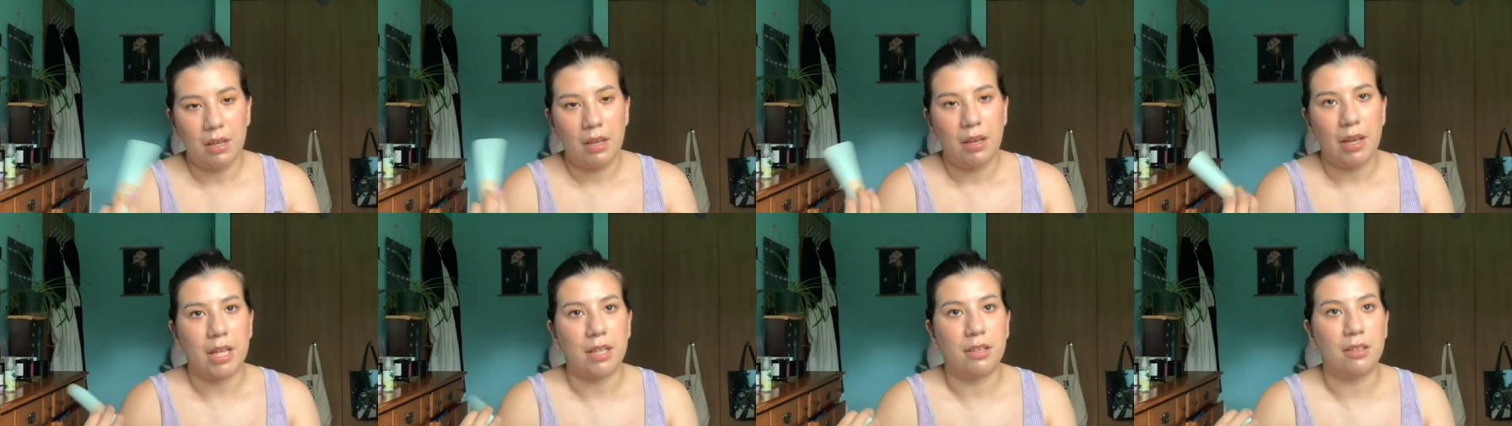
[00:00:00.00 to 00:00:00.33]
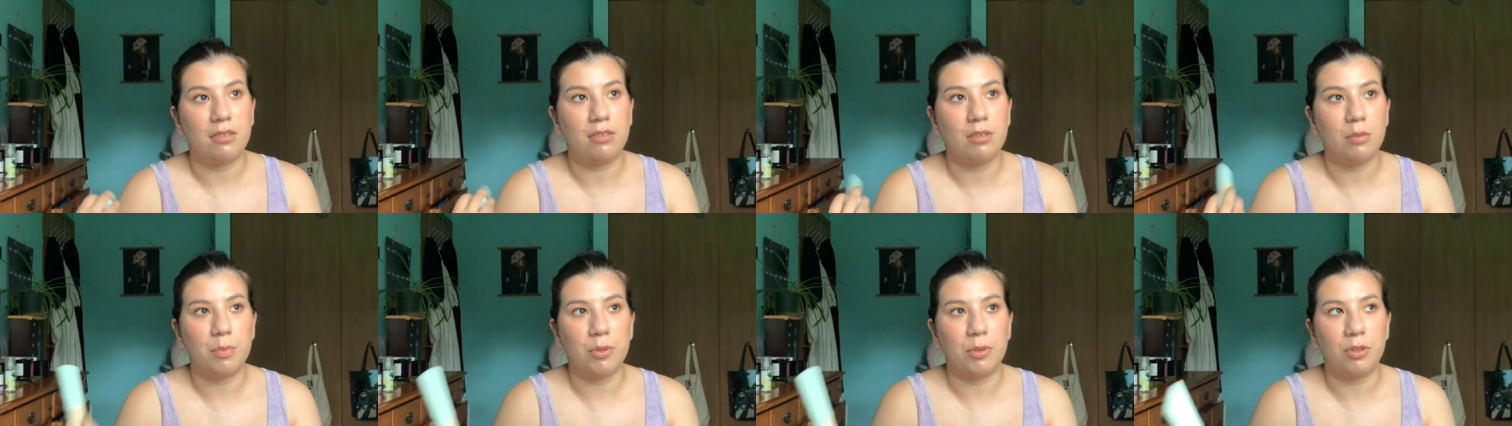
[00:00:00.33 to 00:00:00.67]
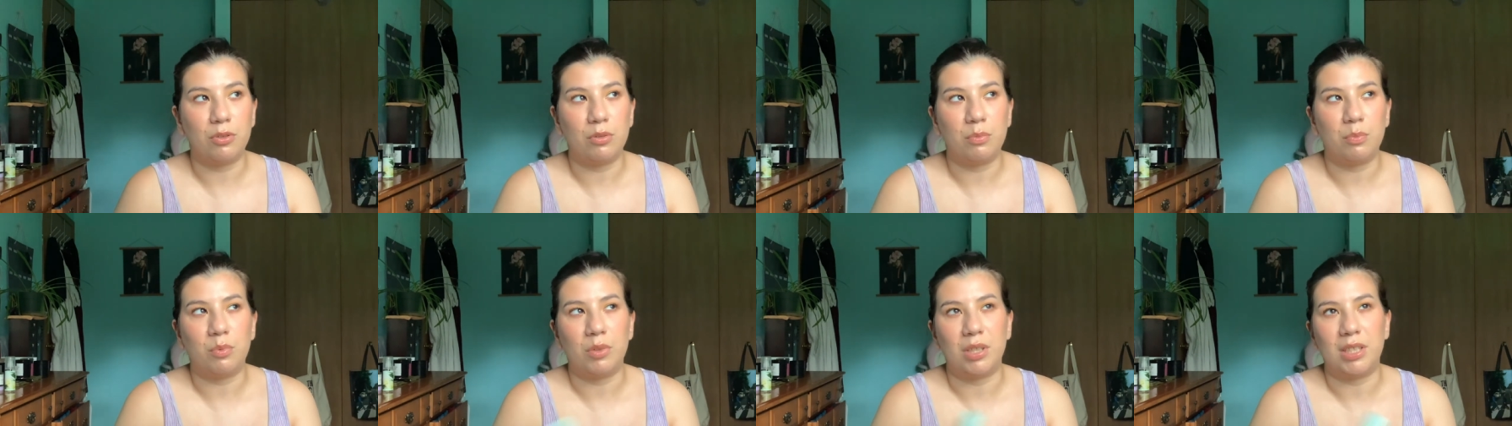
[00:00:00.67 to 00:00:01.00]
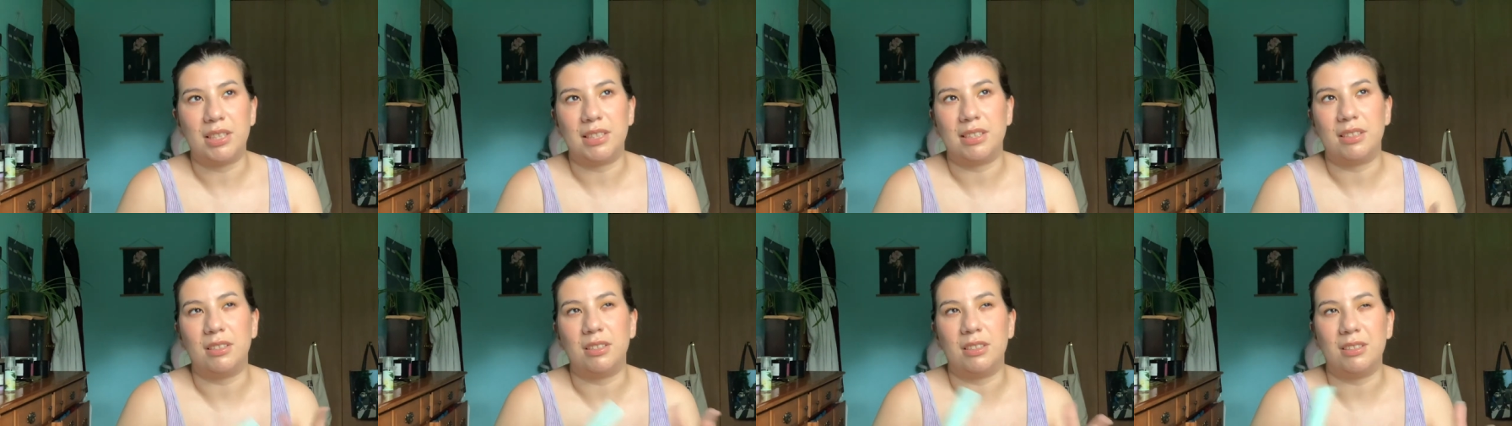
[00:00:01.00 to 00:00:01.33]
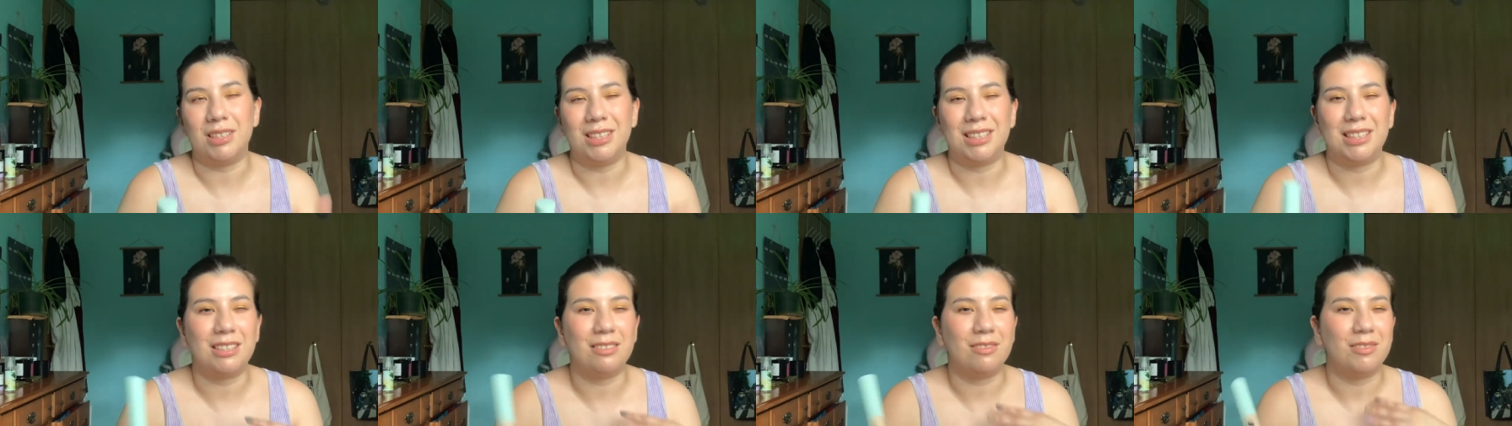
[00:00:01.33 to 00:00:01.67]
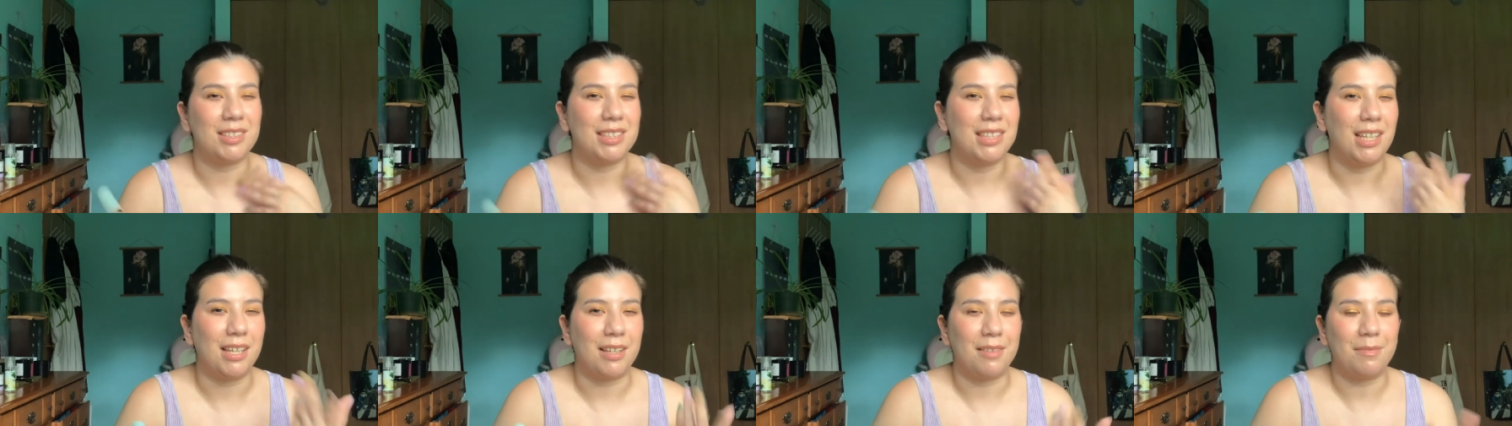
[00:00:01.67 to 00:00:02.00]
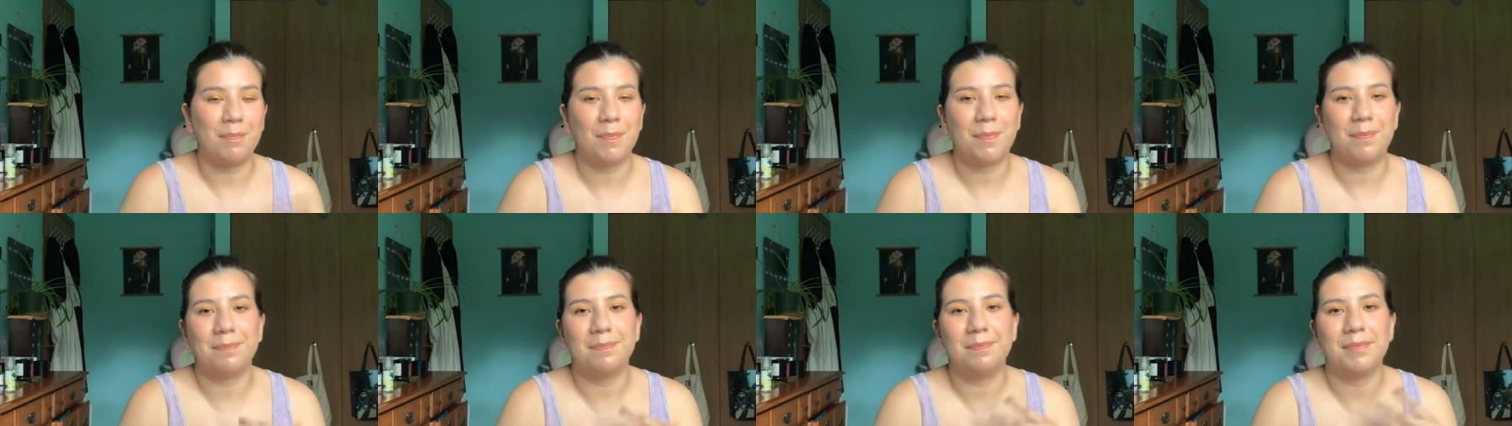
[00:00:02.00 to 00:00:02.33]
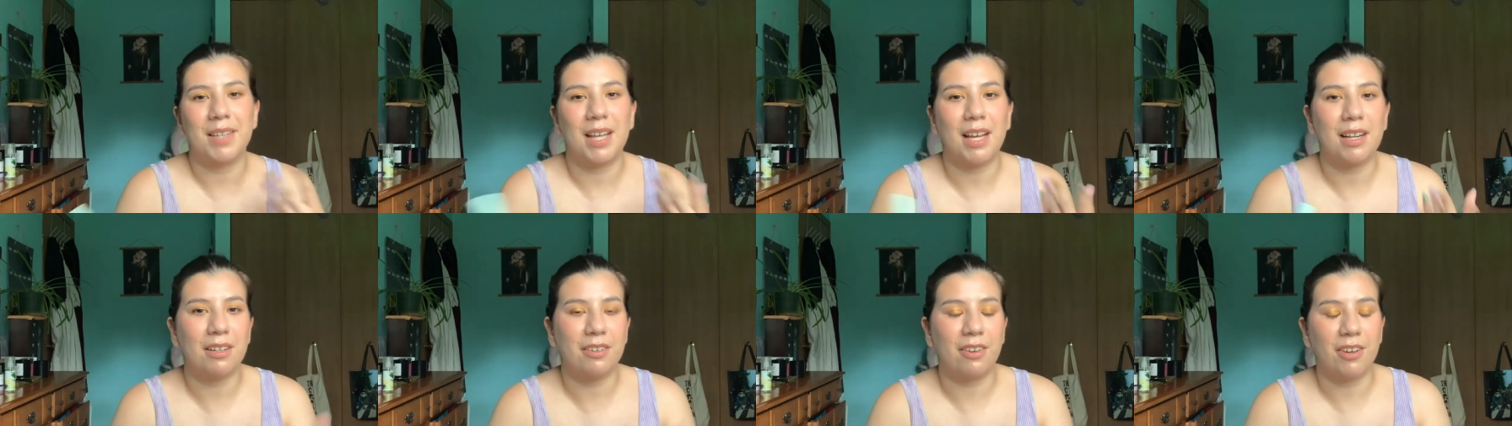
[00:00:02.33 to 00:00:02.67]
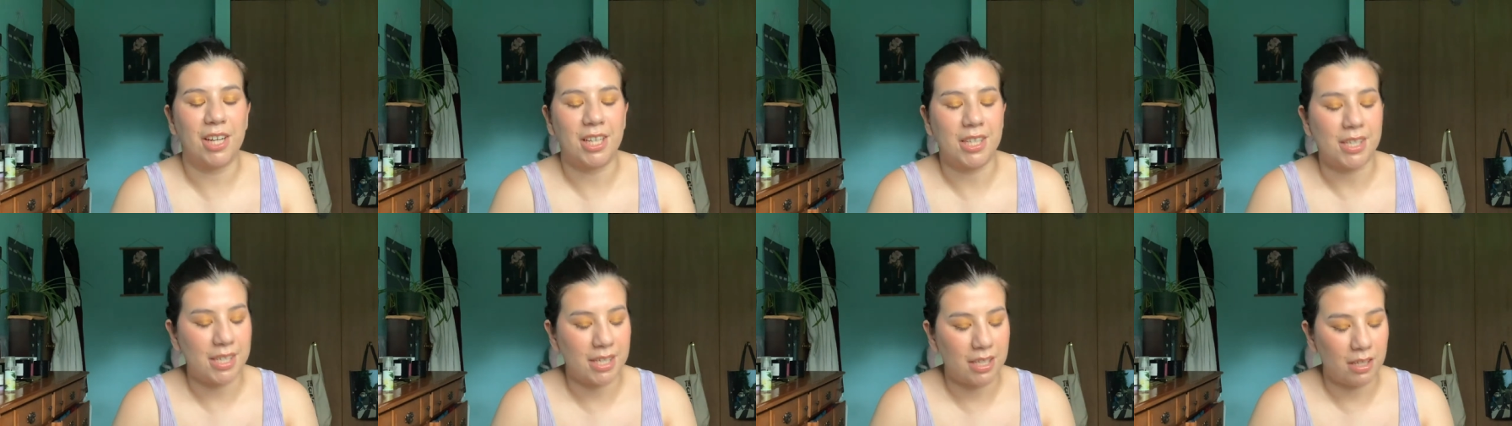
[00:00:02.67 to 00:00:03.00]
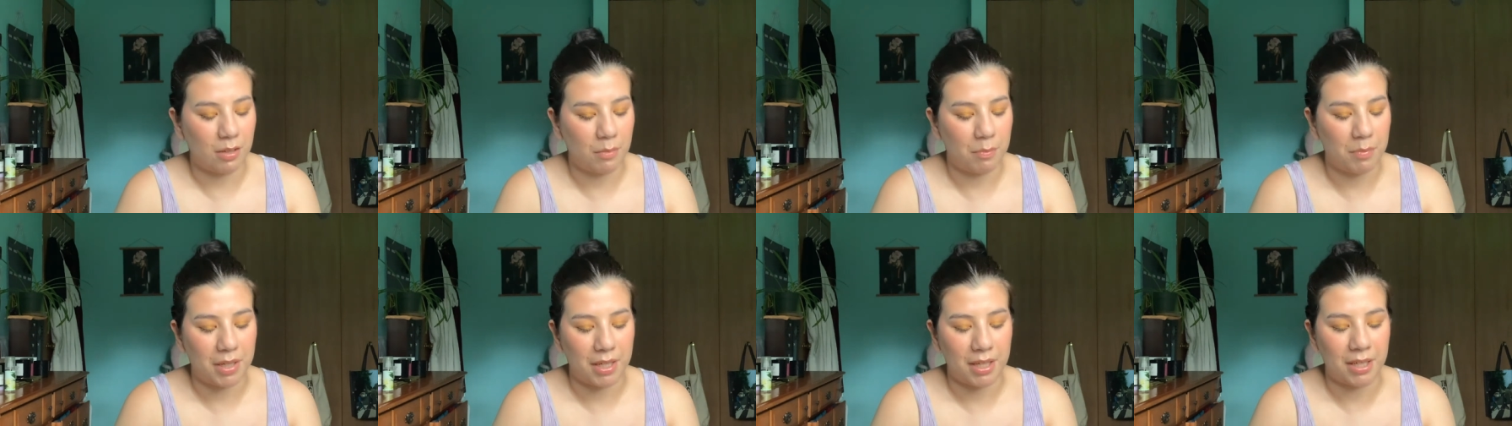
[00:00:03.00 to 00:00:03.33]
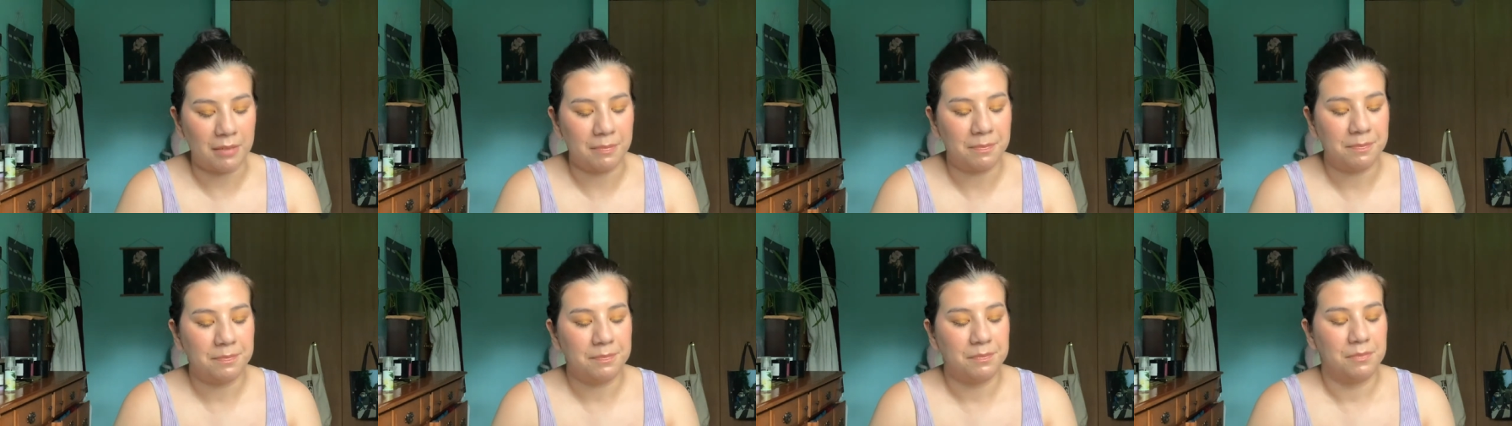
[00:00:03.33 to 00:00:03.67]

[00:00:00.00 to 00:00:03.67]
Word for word: And the Supergoop one is thirty dollars, so it's like mm, not a great deal, but